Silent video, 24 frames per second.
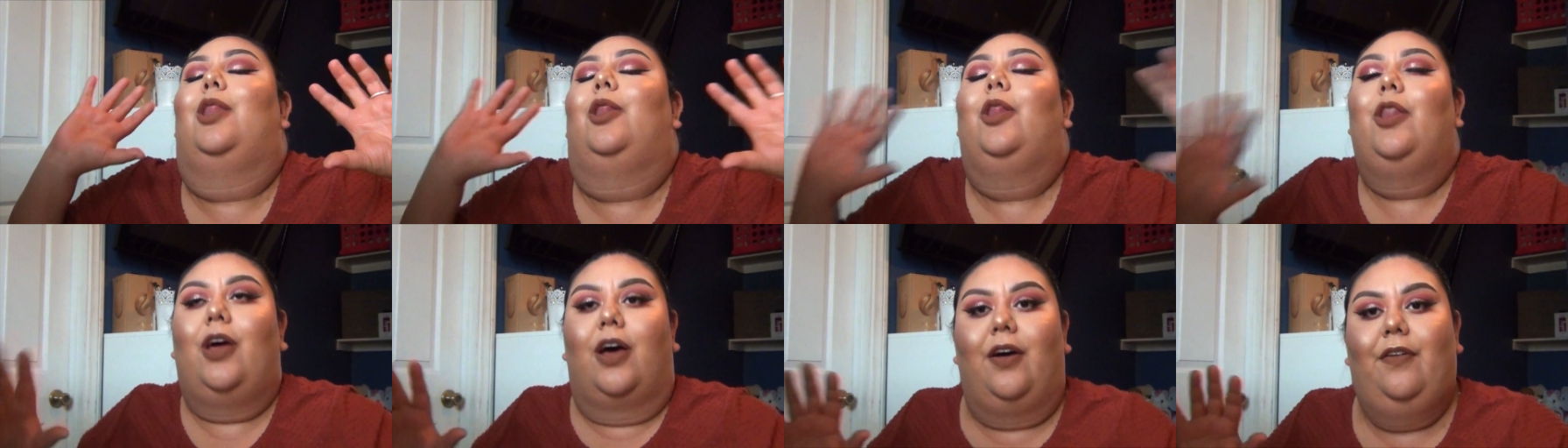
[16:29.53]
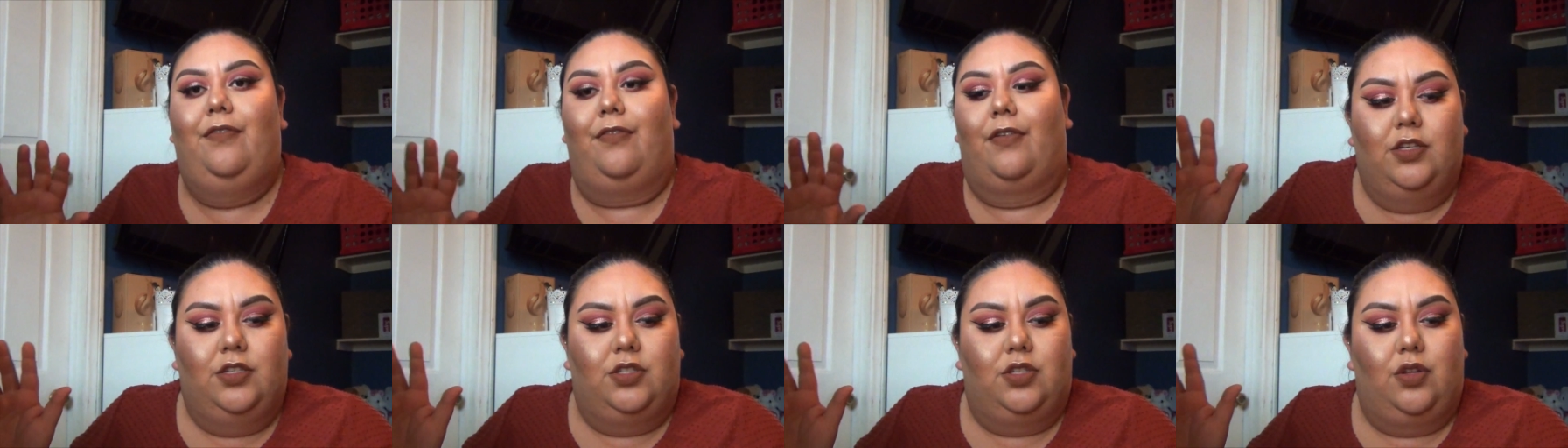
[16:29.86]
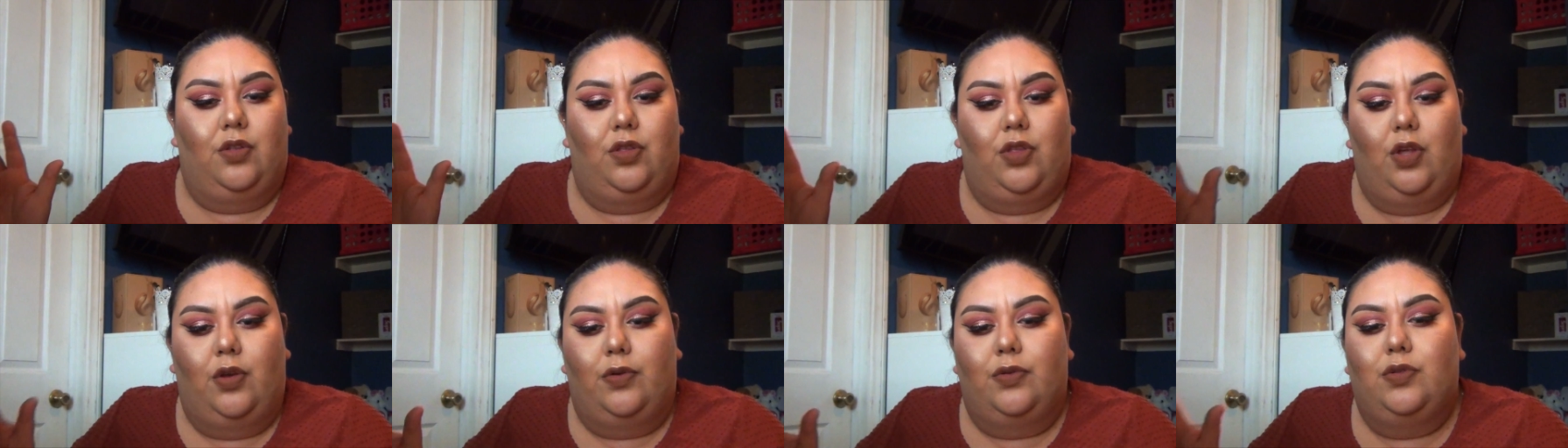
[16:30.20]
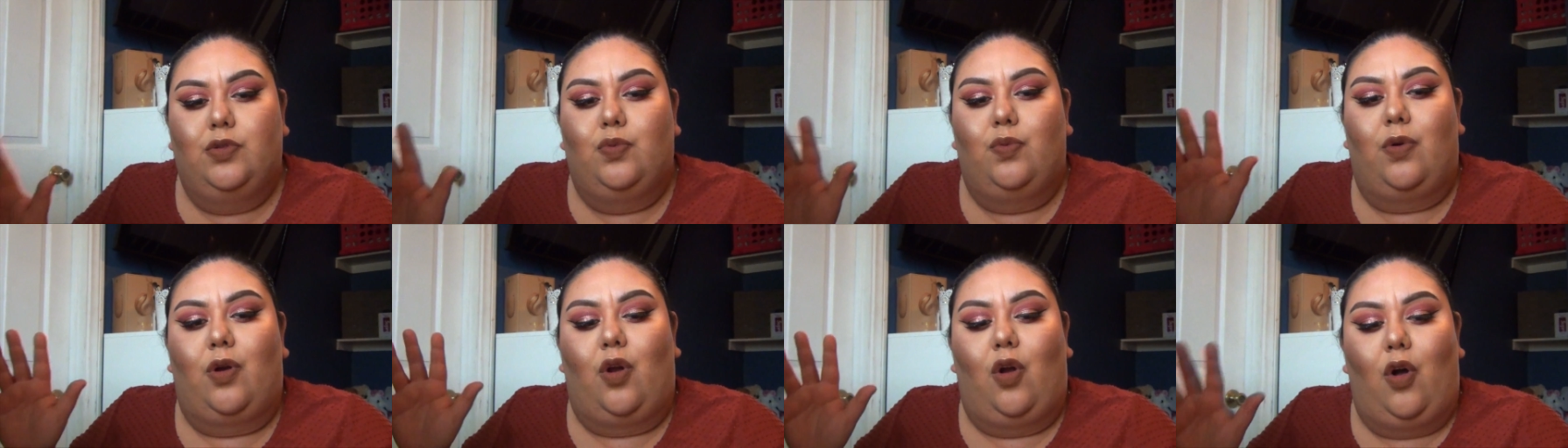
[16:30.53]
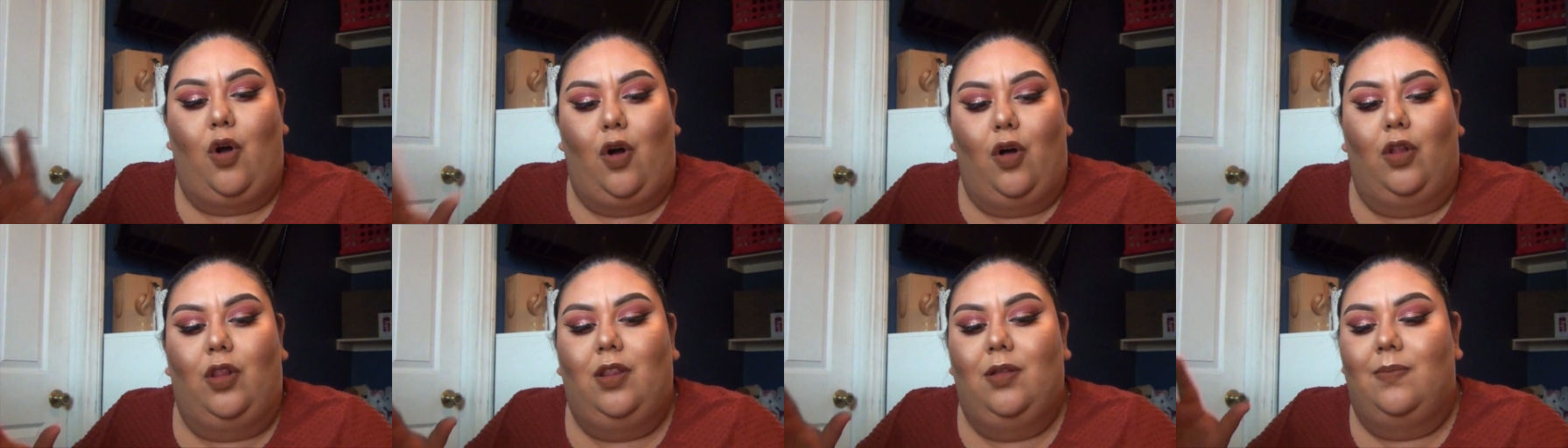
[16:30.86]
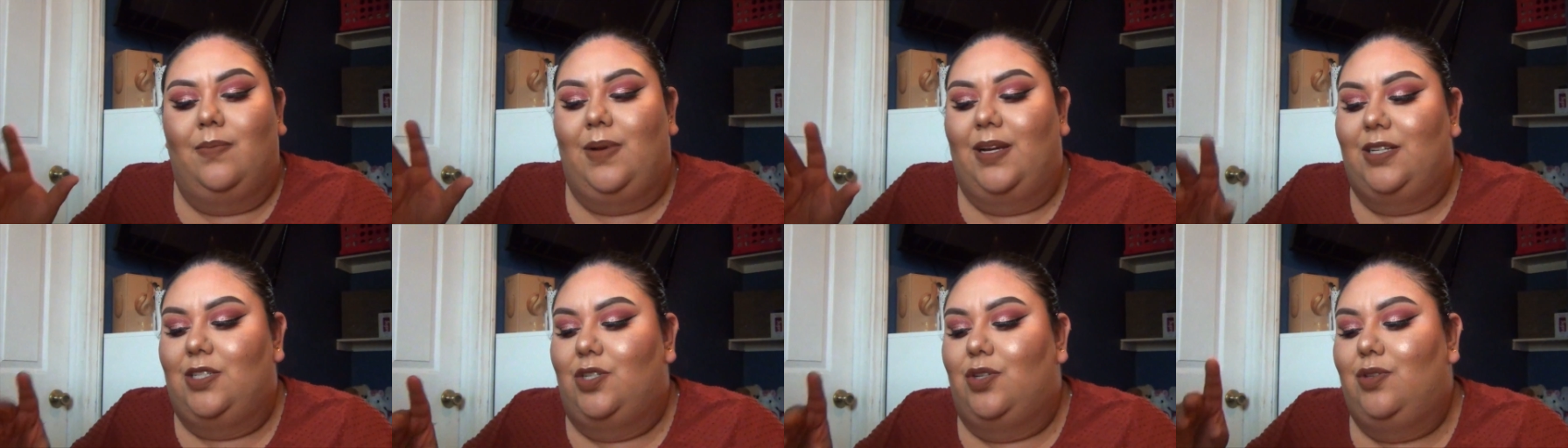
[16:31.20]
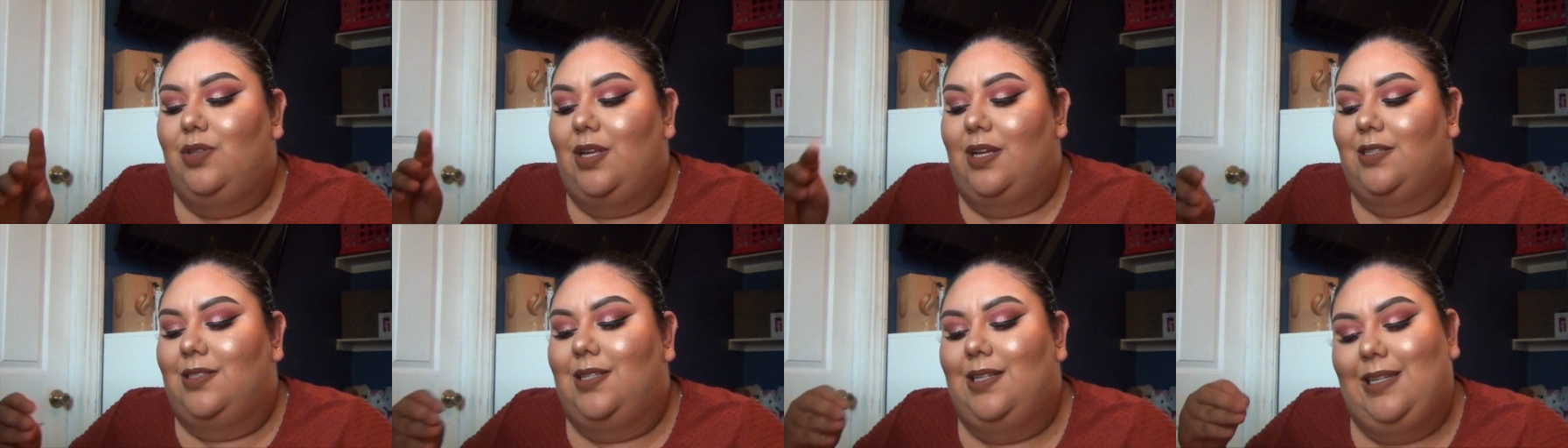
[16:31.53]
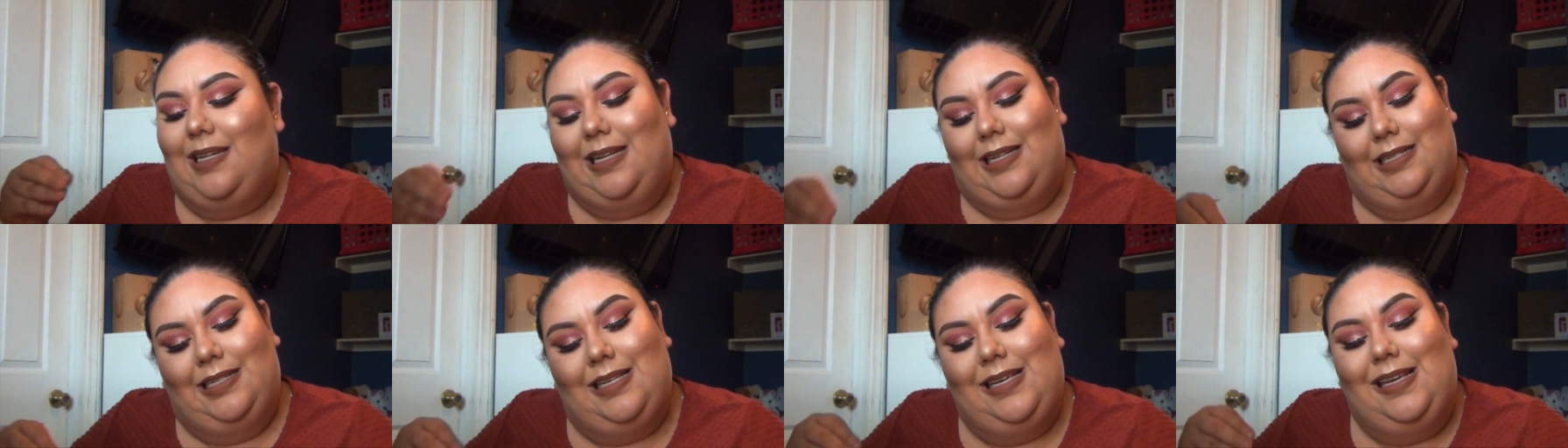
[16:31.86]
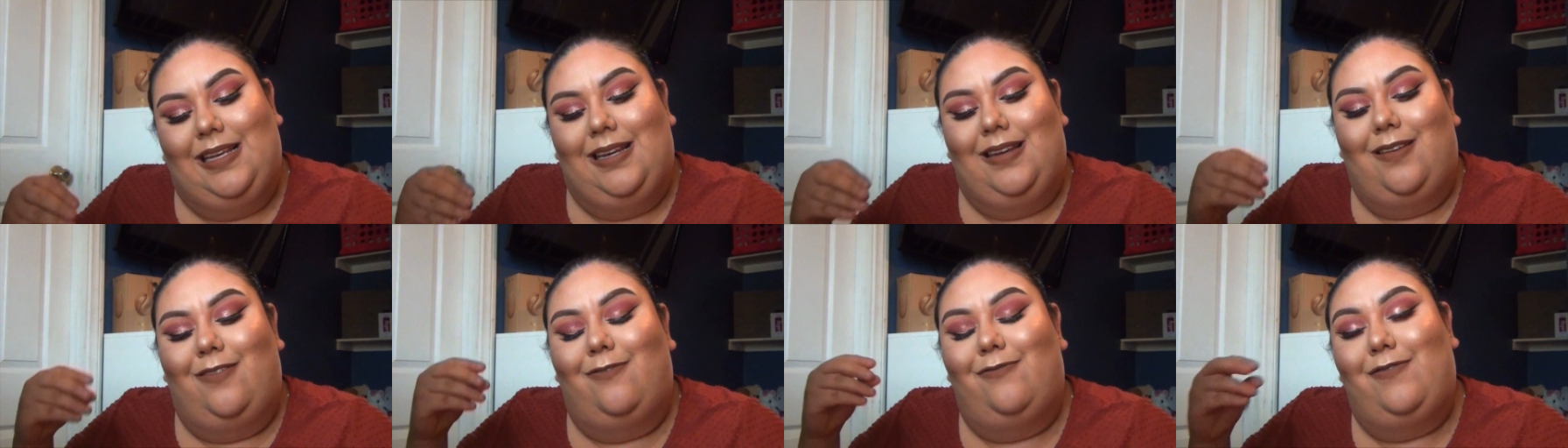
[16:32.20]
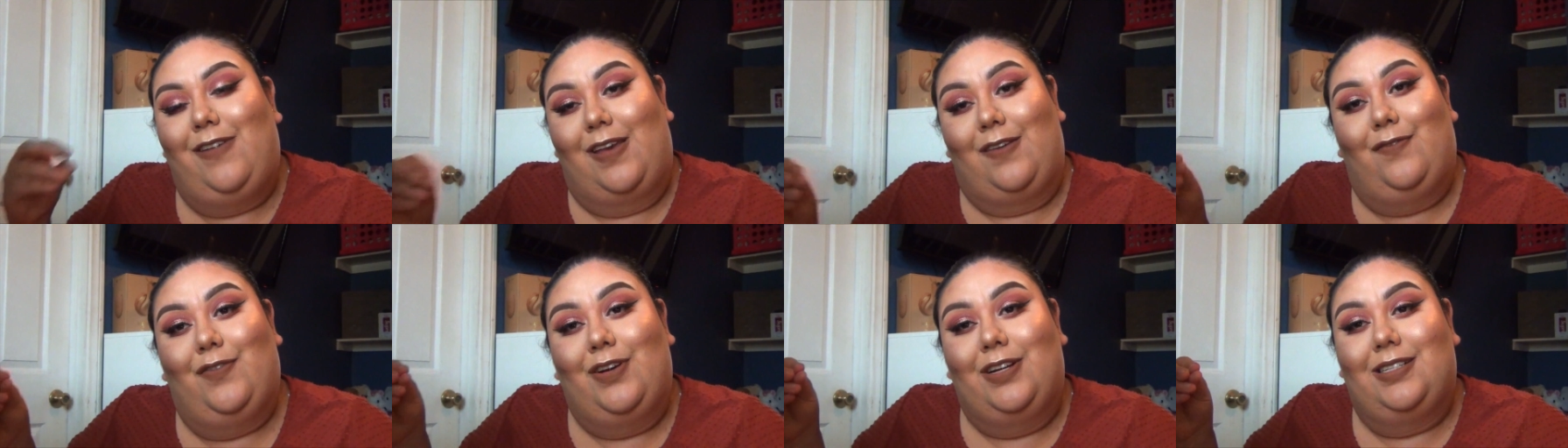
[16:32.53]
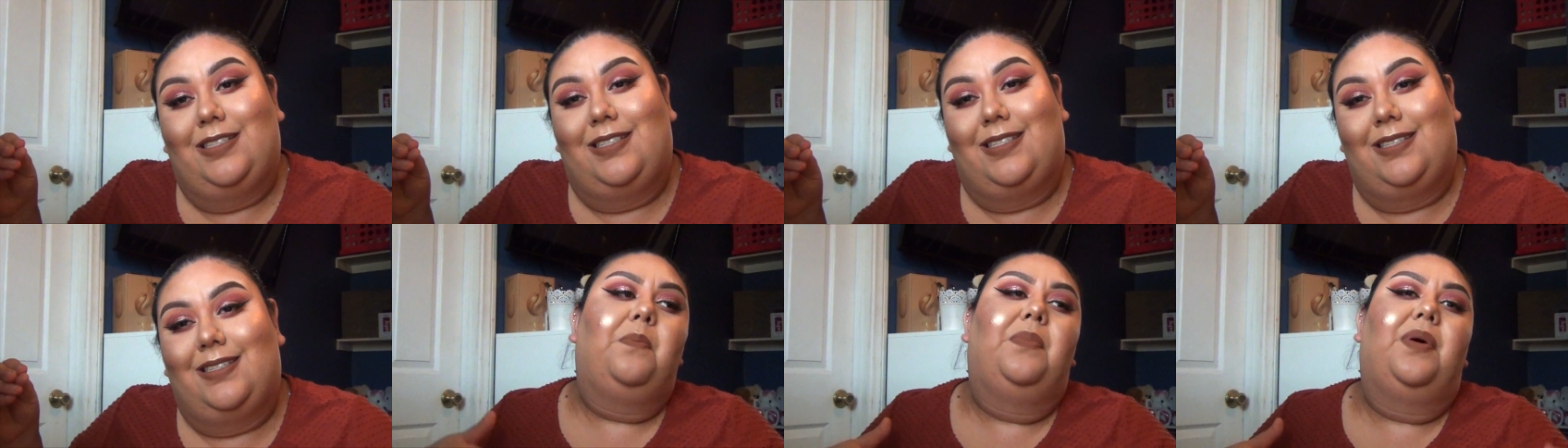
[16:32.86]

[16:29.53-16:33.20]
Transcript: love. So those were all of my 2019 favorites,